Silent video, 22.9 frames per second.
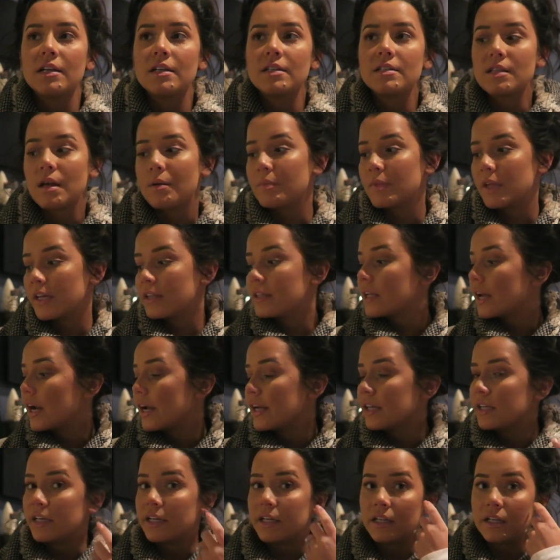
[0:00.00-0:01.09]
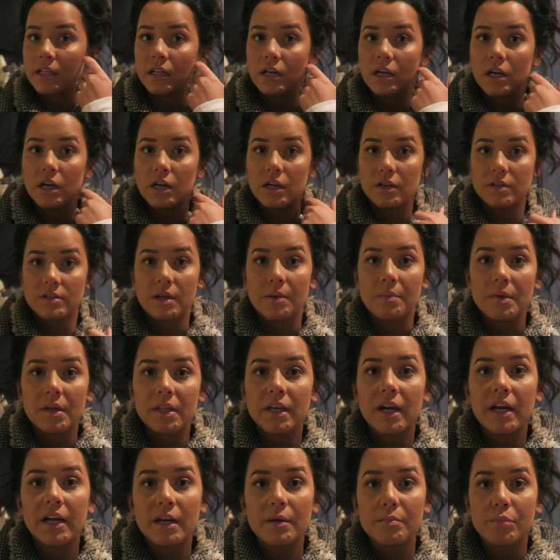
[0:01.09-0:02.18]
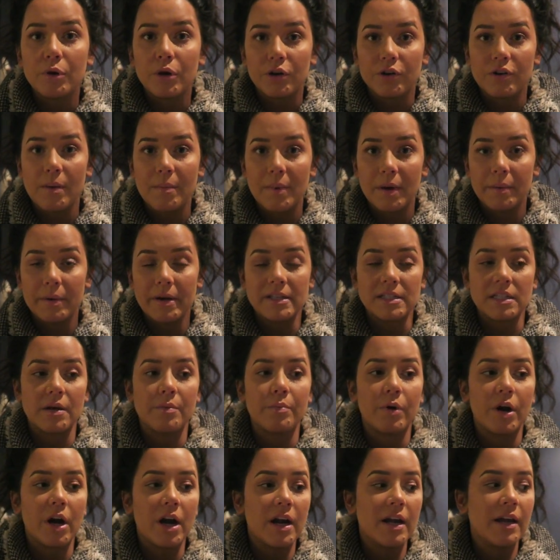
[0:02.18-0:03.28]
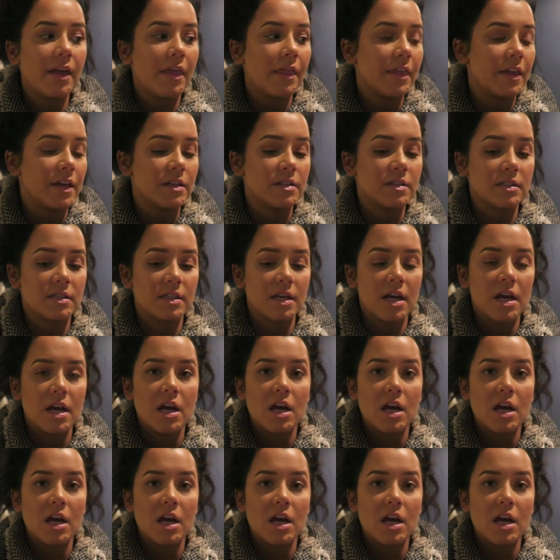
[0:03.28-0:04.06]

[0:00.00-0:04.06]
something that I can something that I can put around my waist. I'm wearing this,